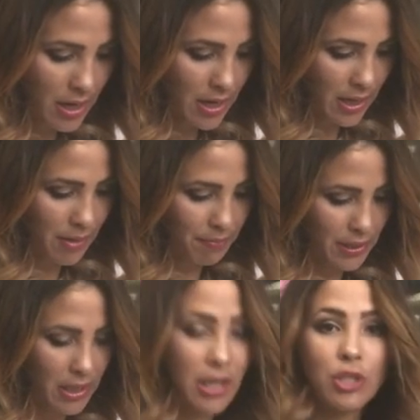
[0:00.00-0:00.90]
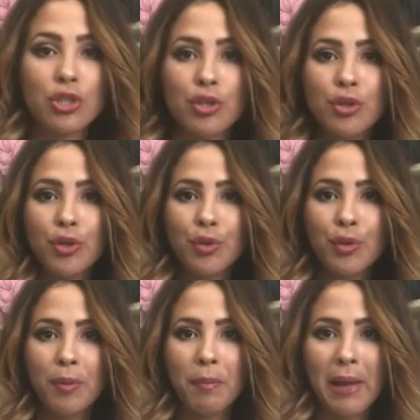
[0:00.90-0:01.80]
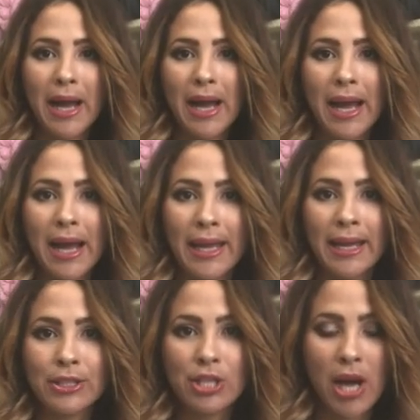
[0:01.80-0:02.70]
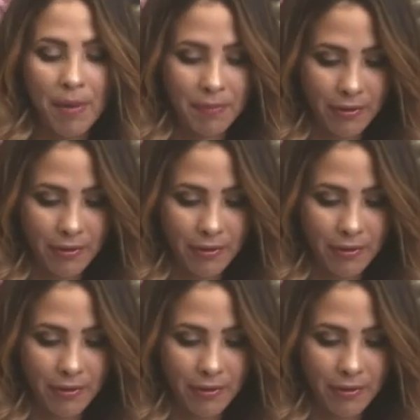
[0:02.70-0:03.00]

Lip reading: And I am pinning it to my top,